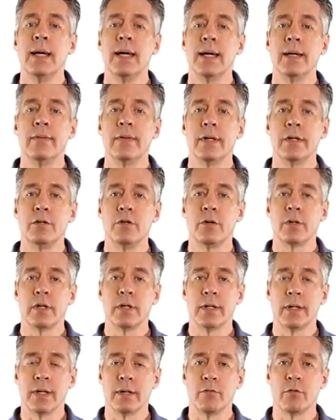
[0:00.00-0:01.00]
And then you
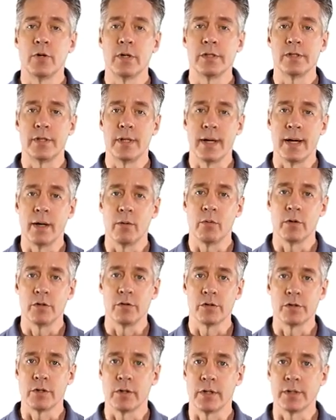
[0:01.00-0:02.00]
can leverage that when
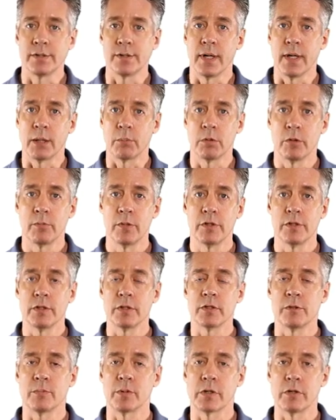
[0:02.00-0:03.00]
you start assigning
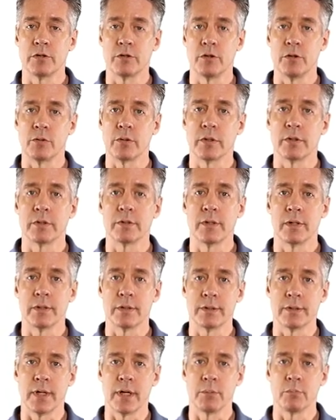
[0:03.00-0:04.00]
permissions, because you can
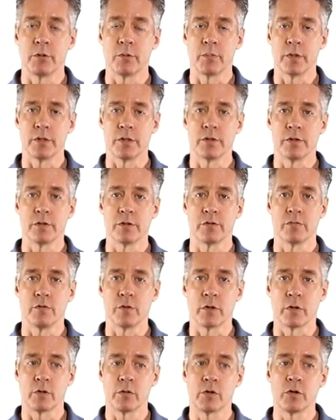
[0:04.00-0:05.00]
assign permissions
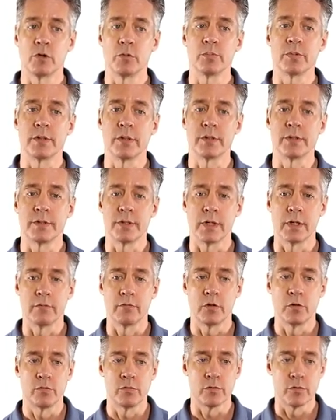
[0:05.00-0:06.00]
for groups instead of
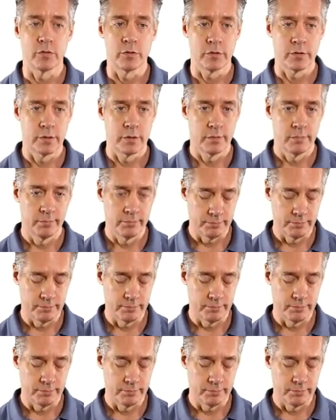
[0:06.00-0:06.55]
users.